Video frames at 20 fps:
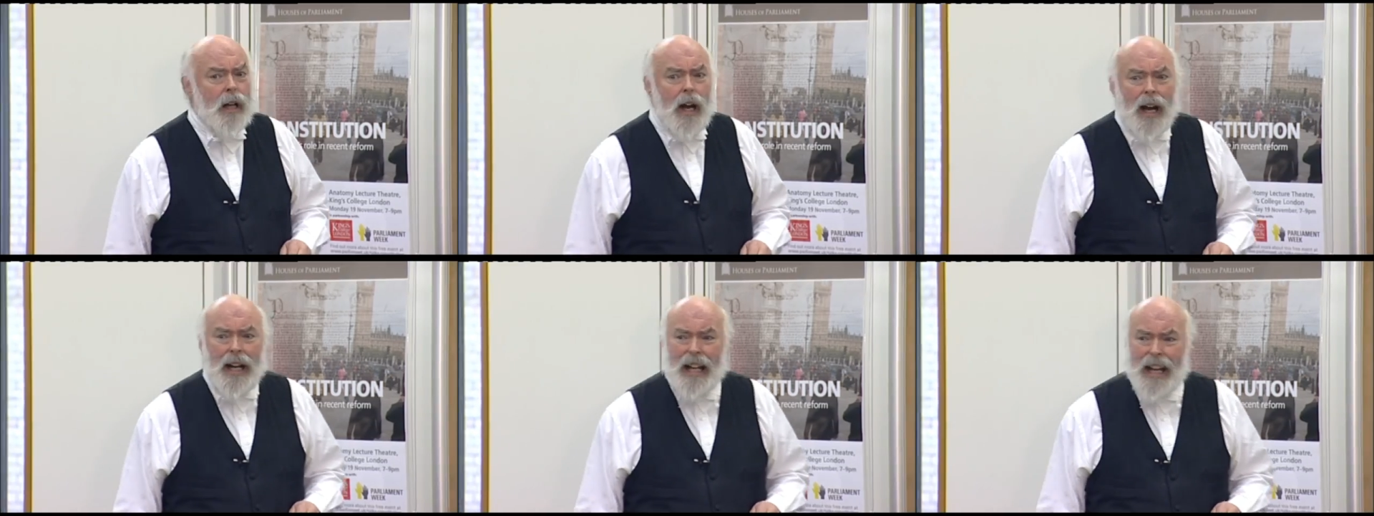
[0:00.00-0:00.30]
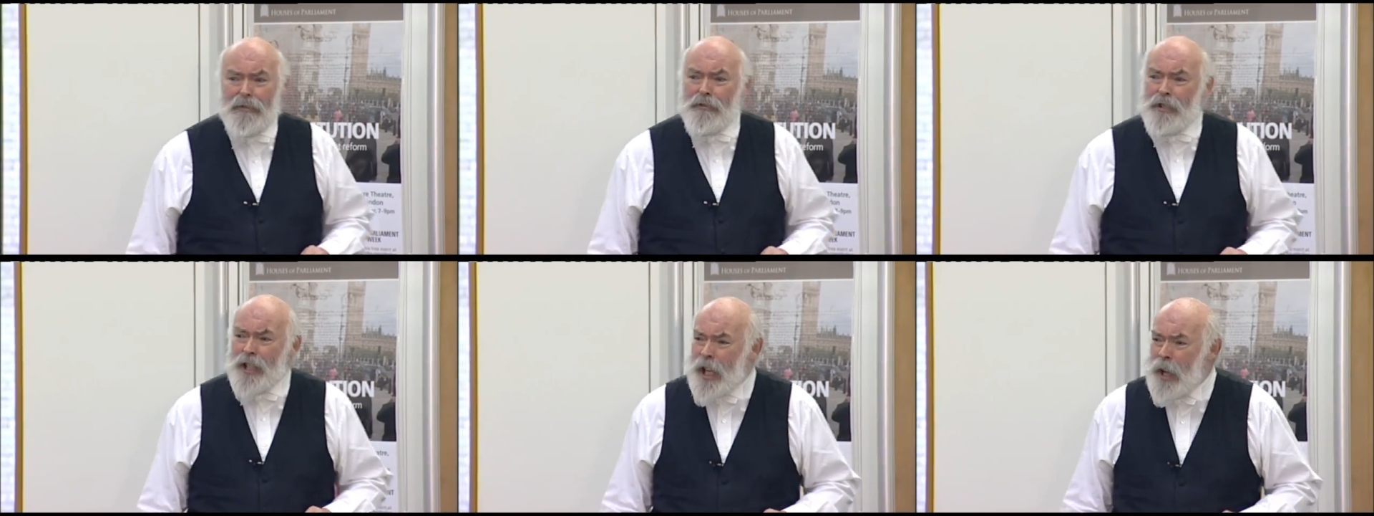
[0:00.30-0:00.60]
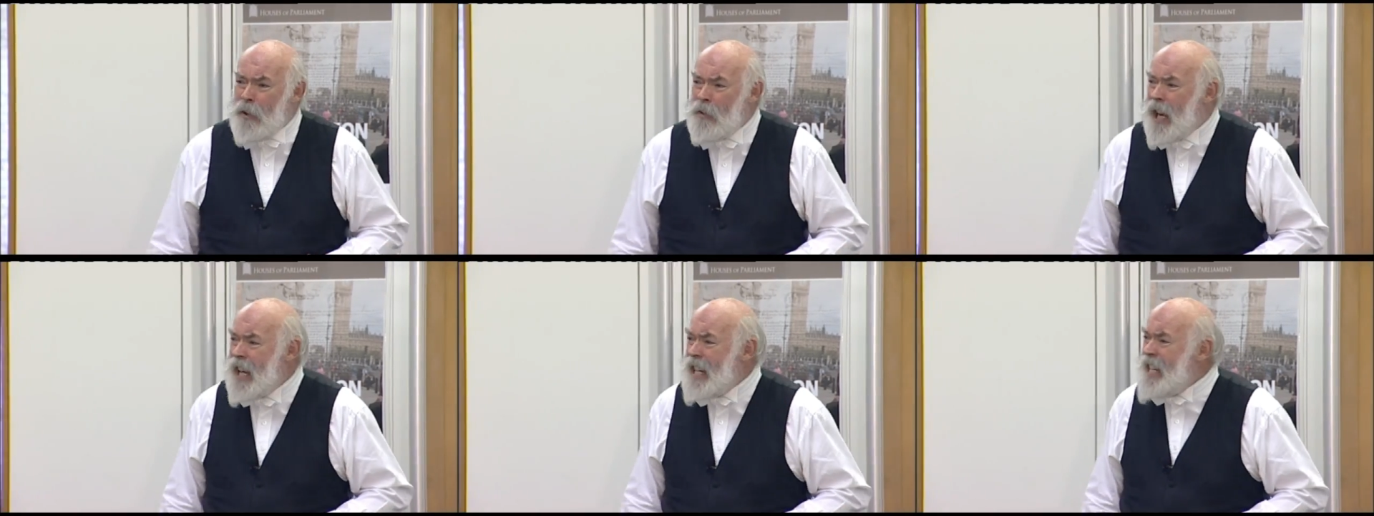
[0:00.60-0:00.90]
I'll have to
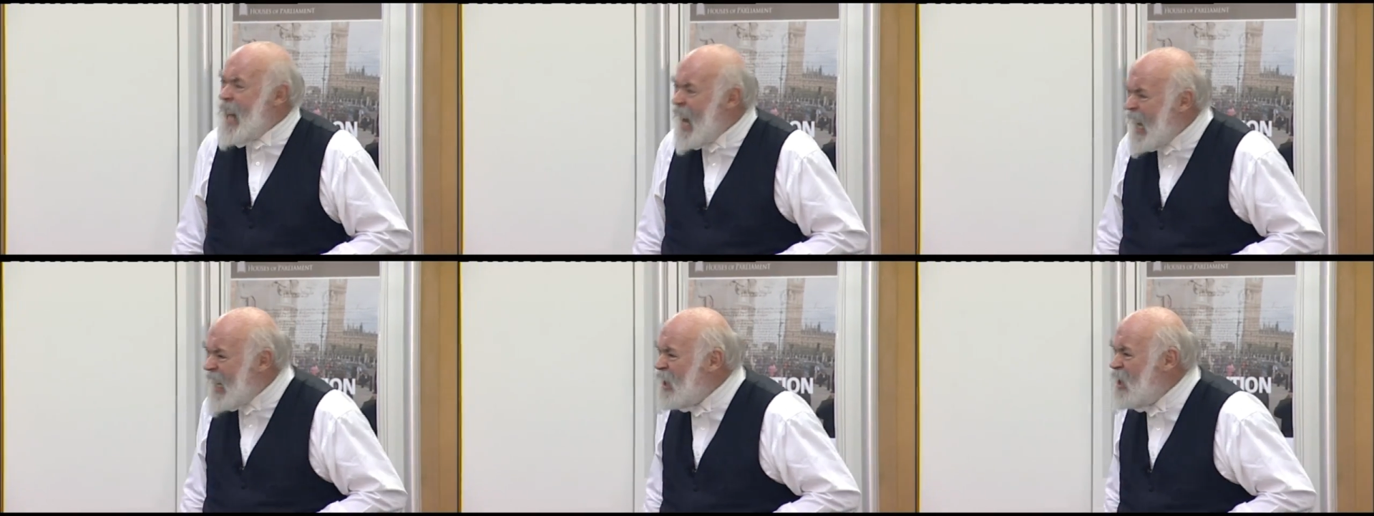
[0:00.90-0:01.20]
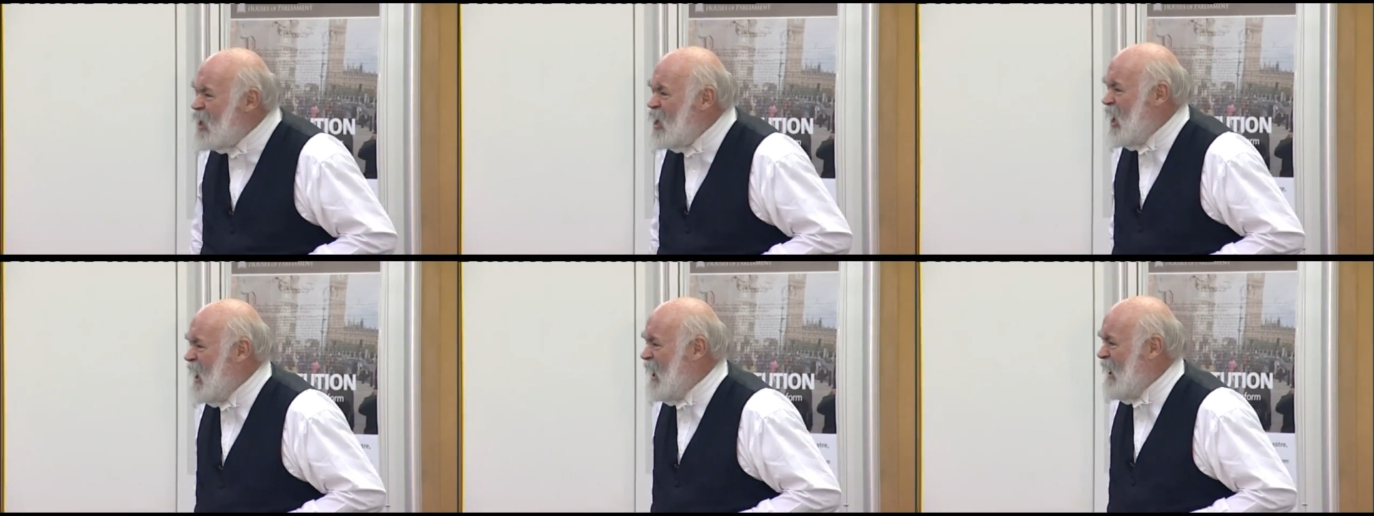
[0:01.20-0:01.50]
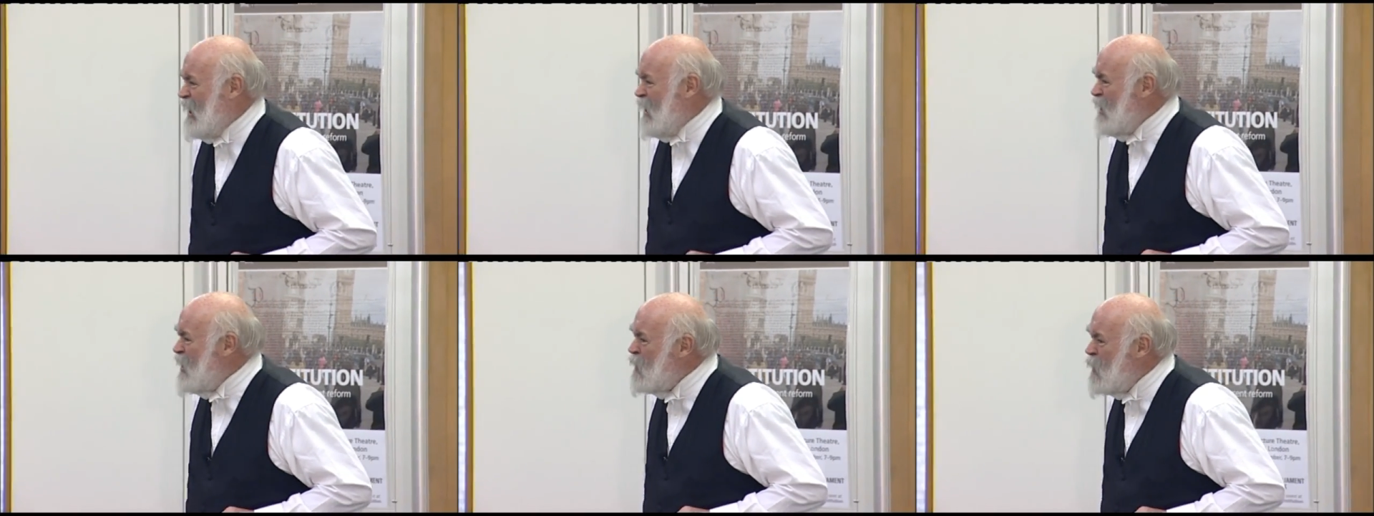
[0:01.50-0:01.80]
go there next
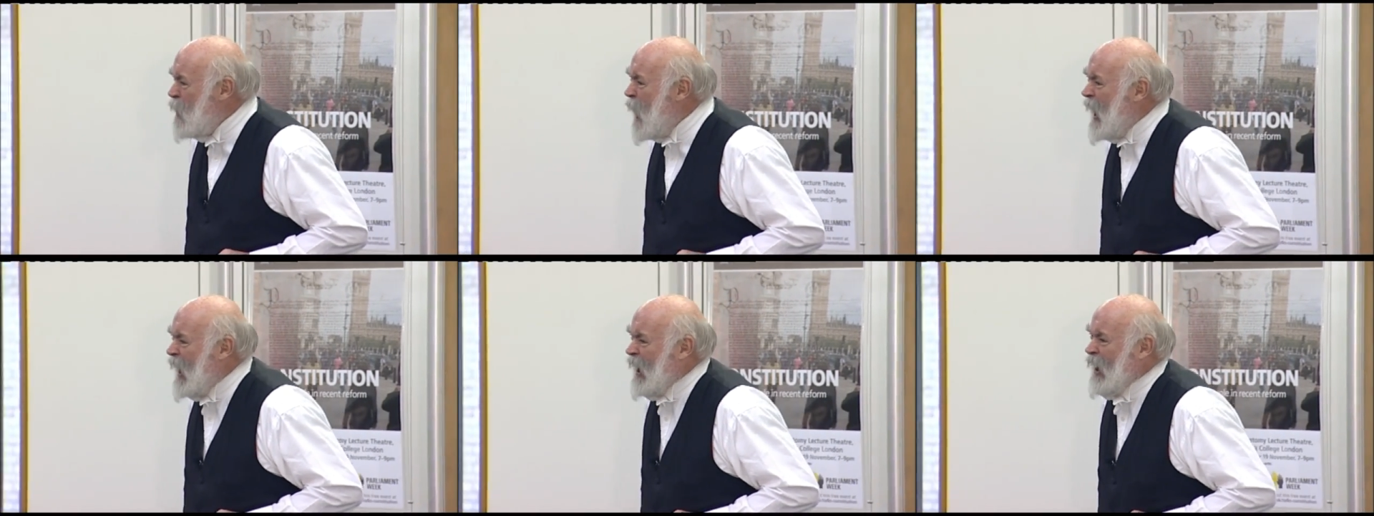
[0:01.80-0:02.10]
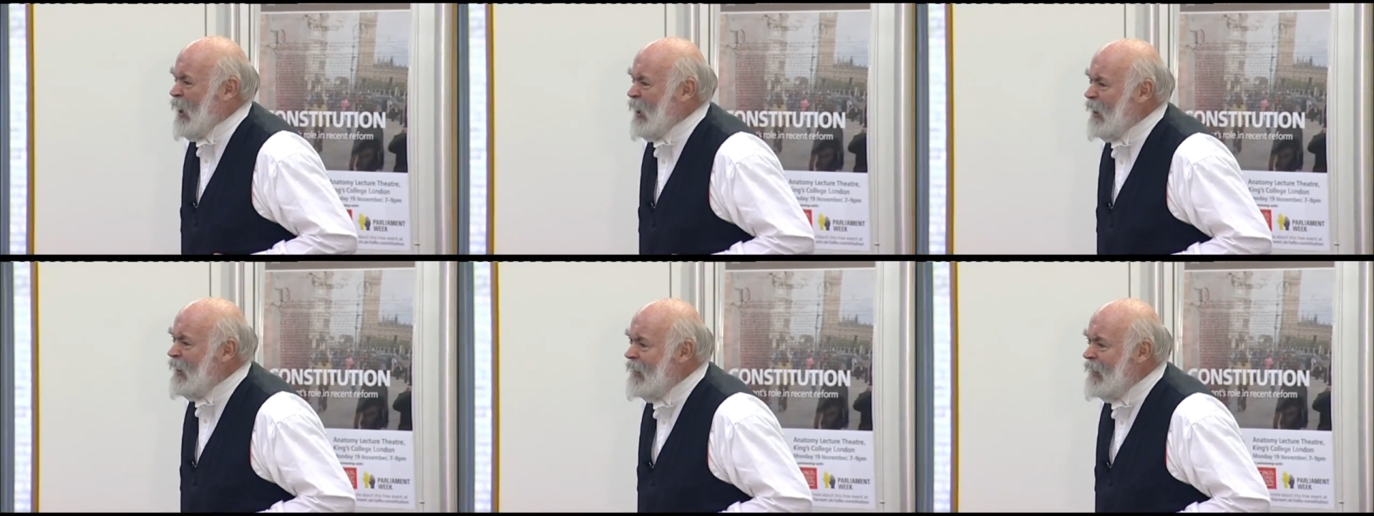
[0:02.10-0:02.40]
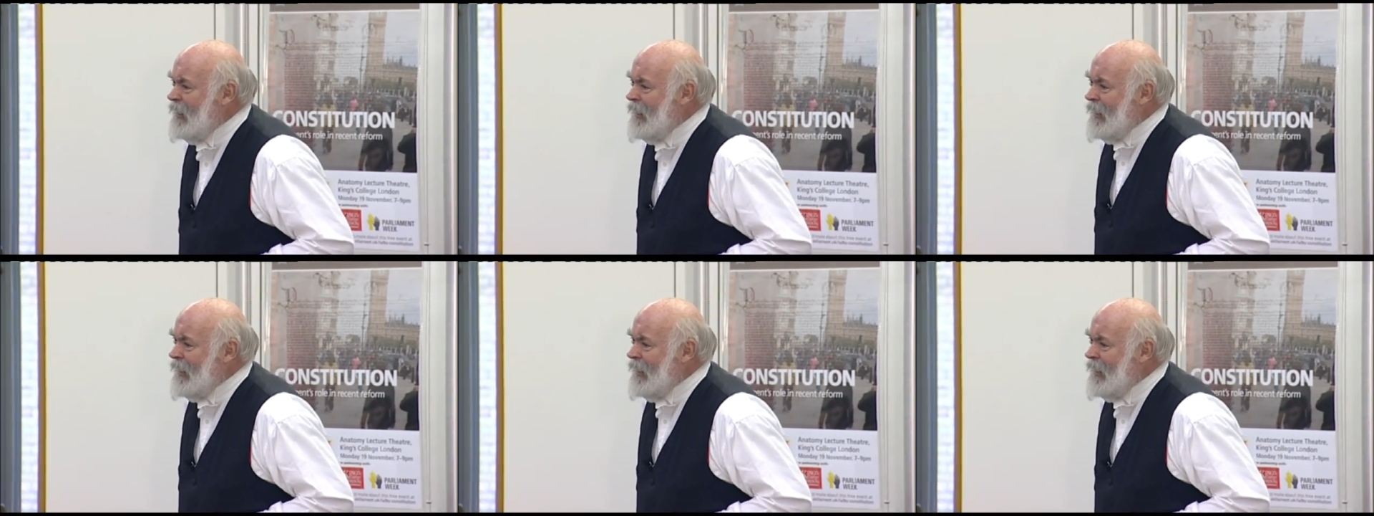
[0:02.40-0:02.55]
year as well.